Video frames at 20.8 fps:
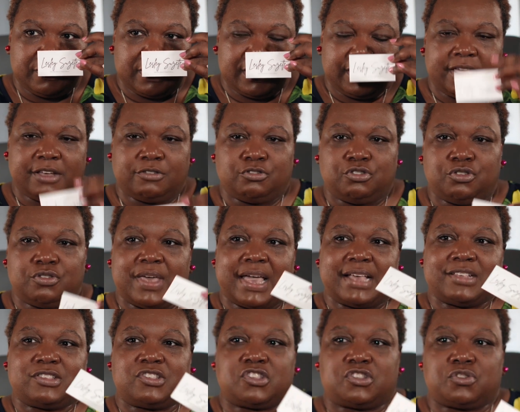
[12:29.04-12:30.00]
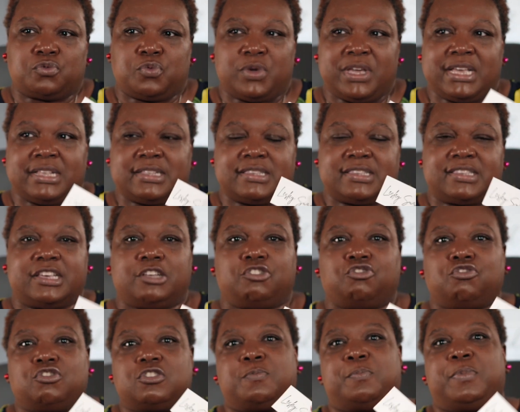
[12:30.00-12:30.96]
gives you that sweet
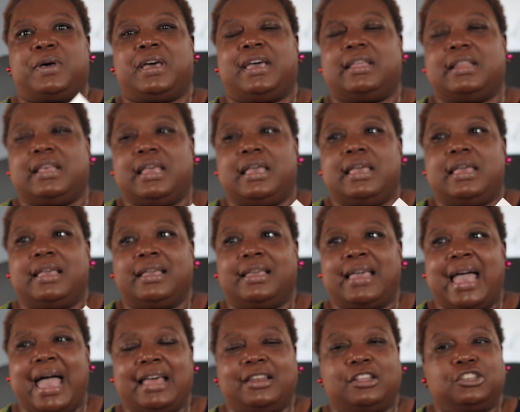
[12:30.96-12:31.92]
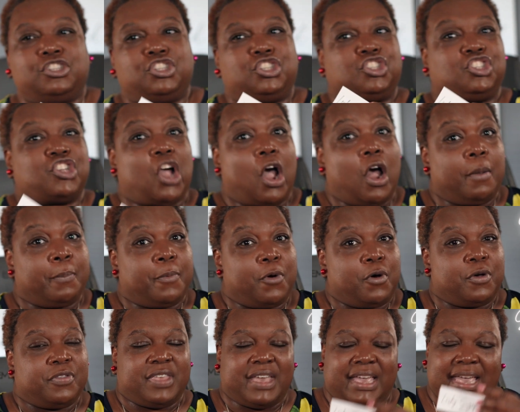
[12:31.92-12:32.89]
citrus, but kind of sharp
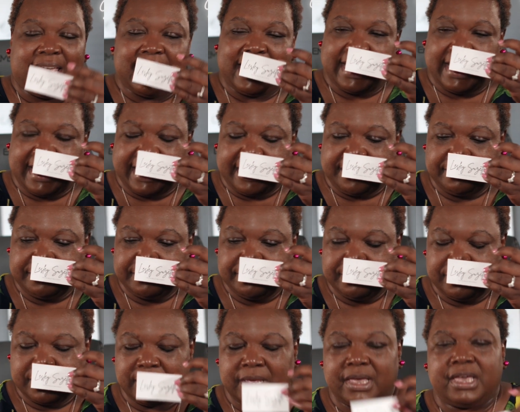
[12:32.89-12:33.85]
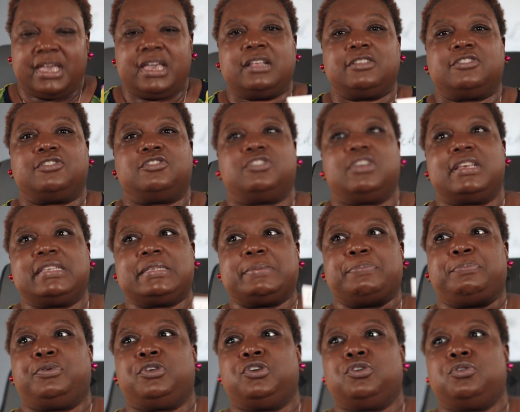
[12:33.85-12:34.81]
on the end. It's
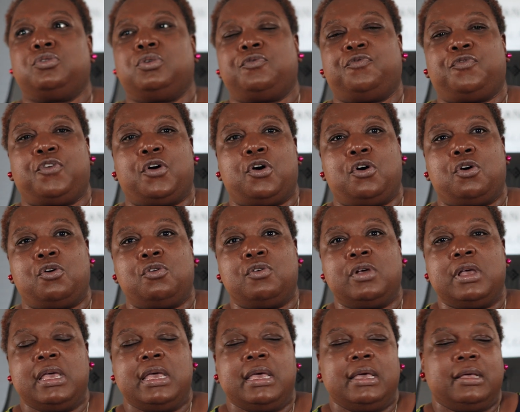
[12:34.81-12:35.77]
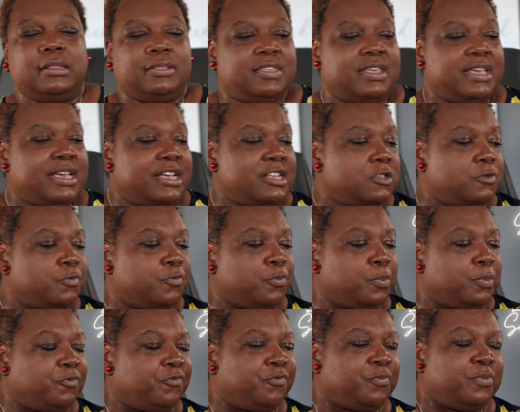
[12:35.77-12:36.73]
just beautiful. This
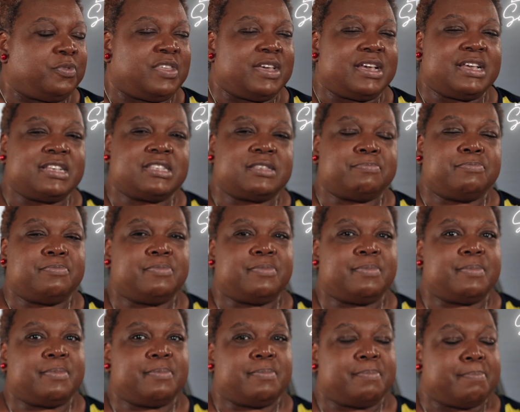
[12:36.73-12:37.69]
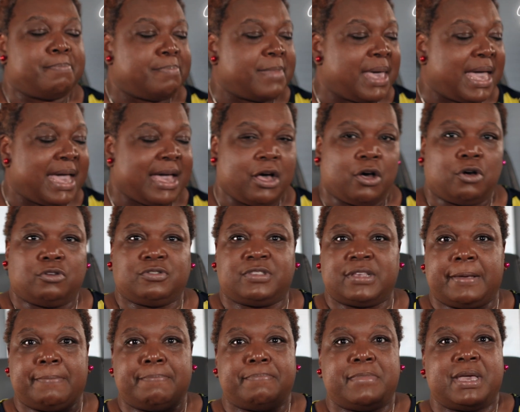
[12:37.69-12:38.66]

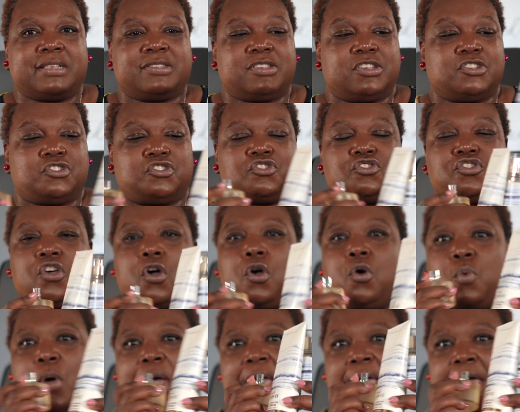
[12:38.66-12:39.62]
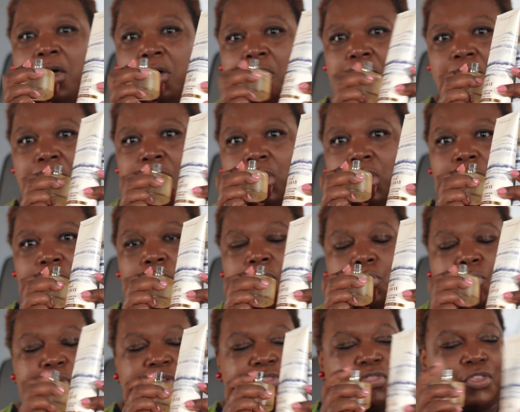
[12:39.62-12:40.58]
melds and mixes so well
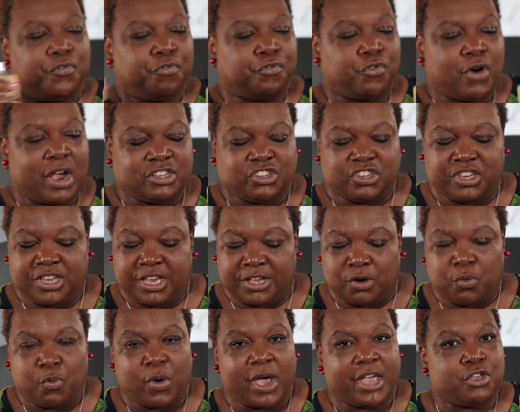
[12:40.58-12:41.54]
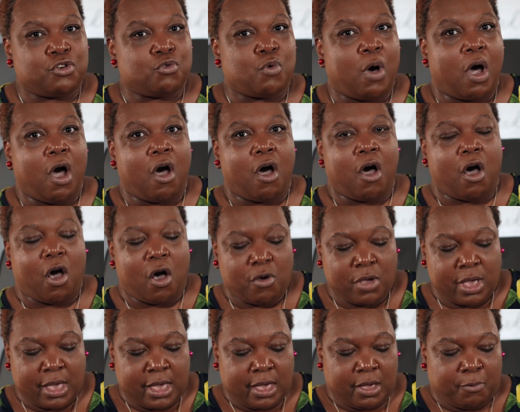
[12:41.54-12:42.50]
with the Fresh Getaway, you
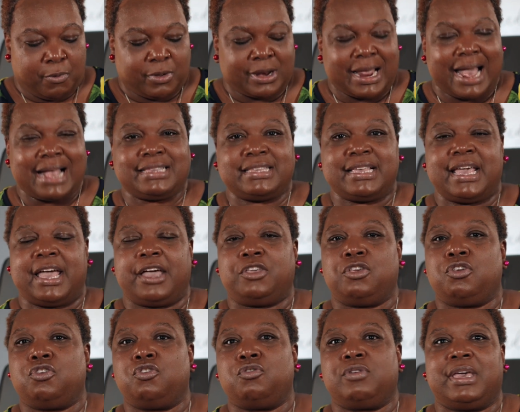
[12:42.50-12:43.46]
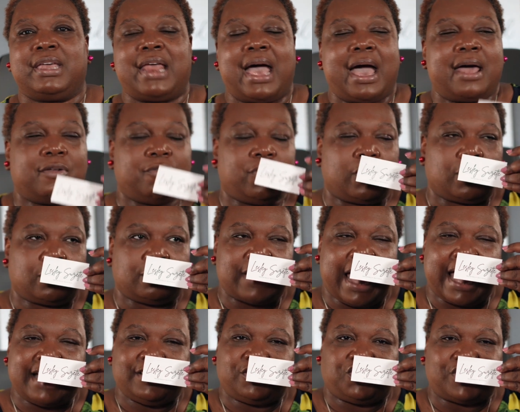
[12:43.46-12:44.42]
all. When I tell you, you get out of a
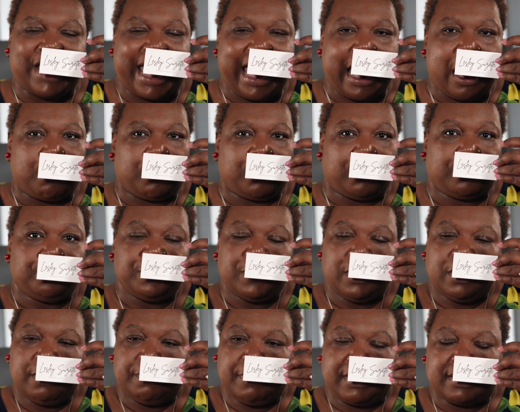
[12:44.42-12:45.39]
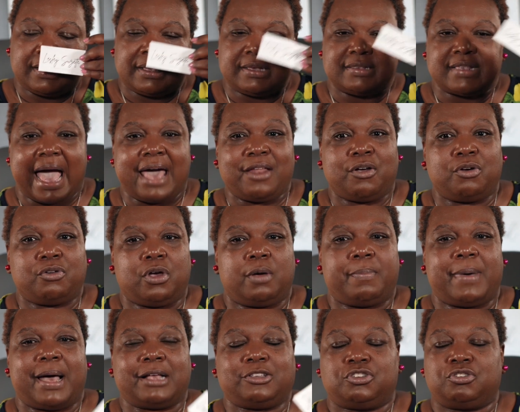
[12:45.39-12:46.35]
nice shower, because I don't know
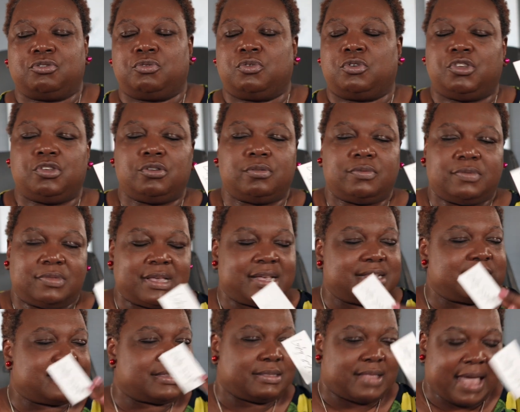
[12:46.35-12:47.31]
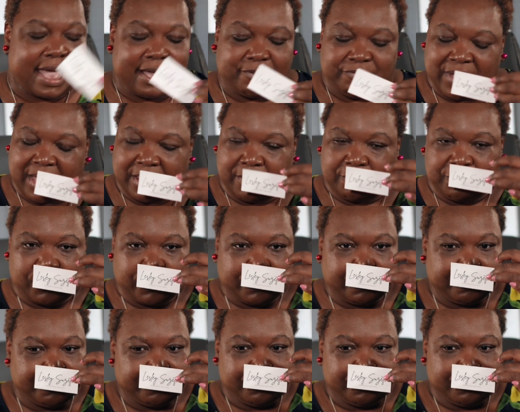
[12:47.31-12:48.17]
about you, it's that vetiver